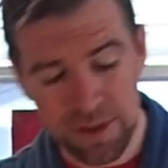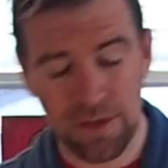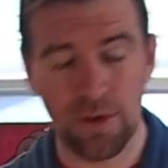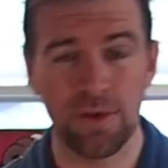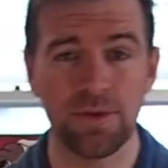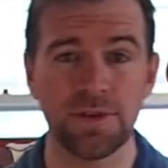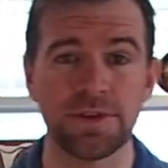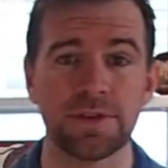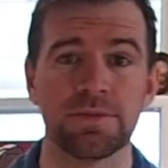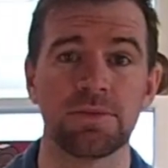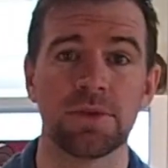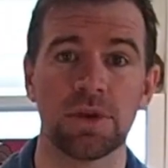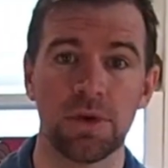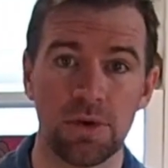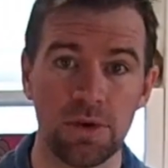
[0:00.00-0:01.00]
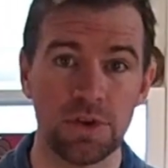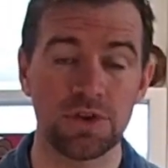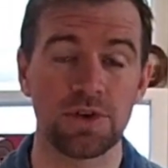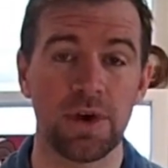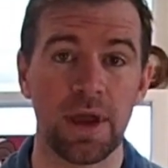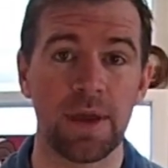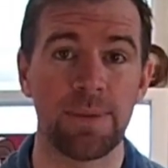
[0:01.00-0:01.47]
of those, you could
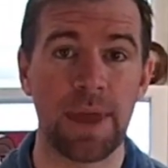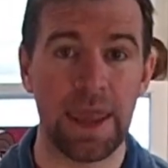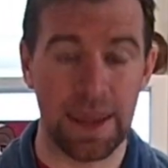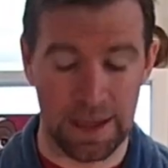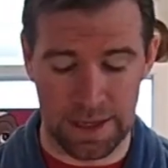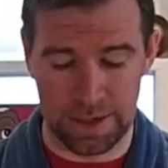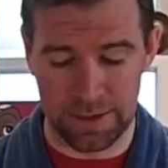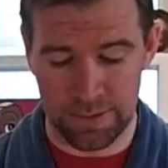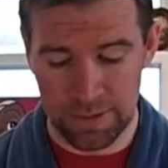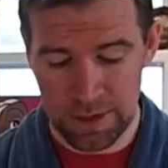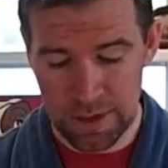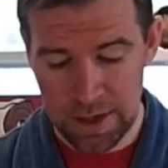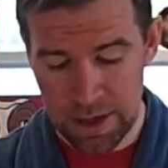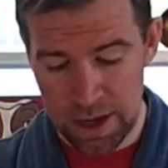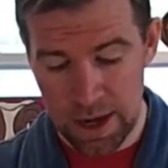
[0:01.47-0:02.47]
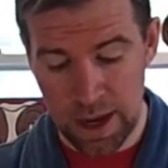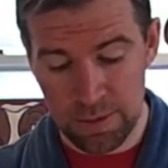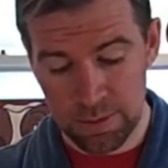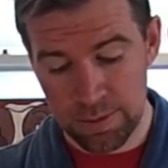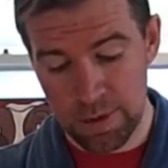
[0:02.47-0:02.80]
try a pan. I would